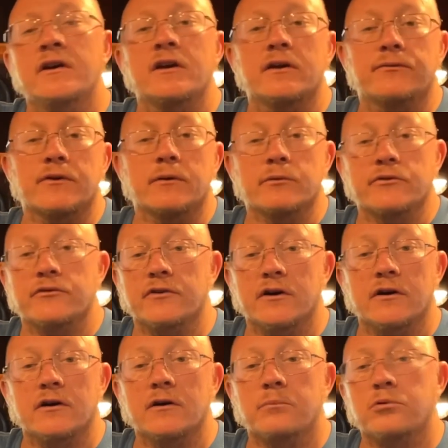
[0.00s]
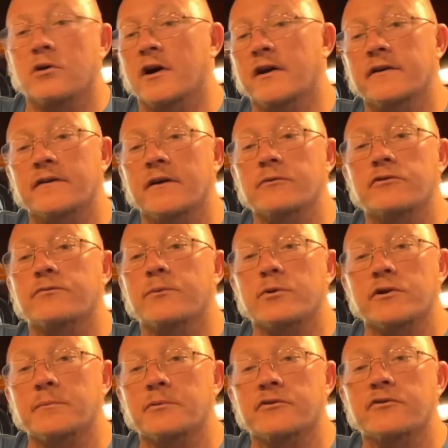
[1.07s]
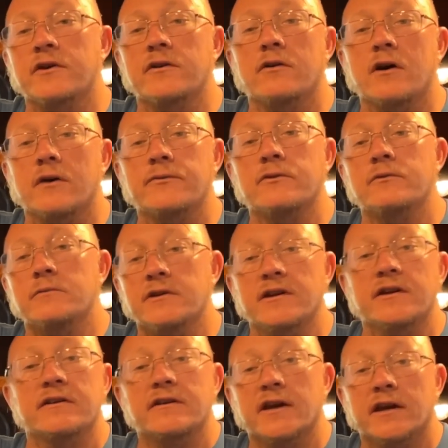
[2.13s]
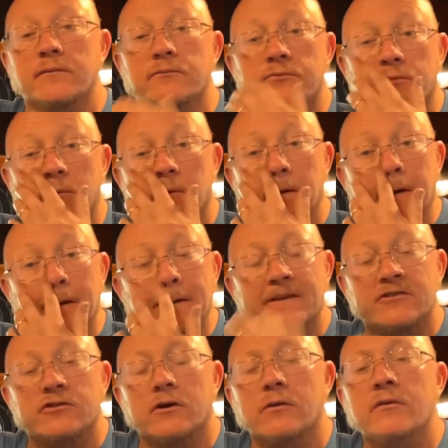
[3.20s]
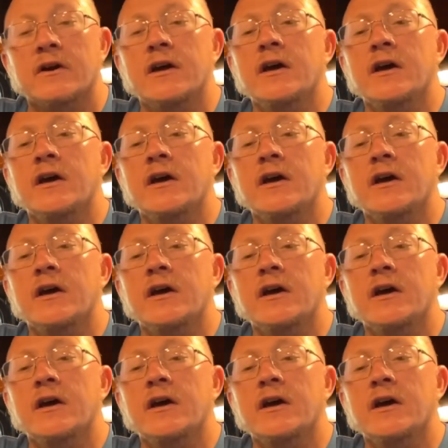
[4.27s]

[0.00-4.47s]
If there was a product that was 40% off, it would be in-game 40. So